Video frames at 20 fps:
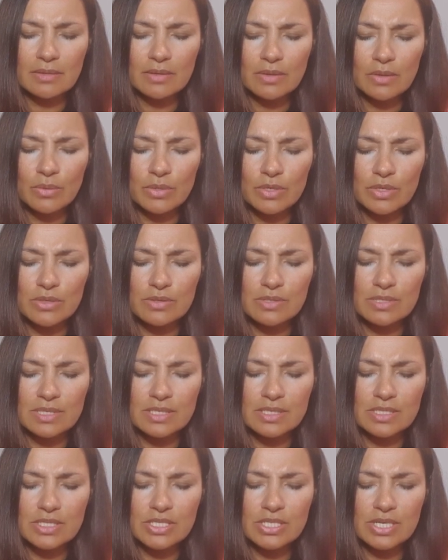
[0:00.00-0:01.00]
We use
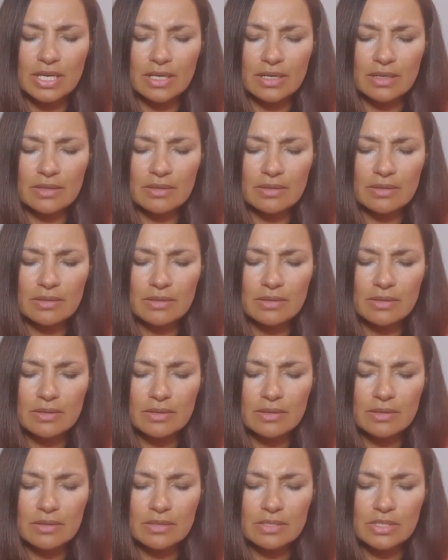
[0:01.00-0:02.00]
this channel
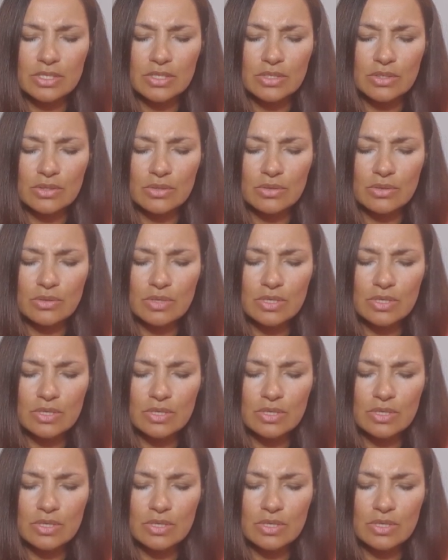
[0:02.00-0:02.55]
to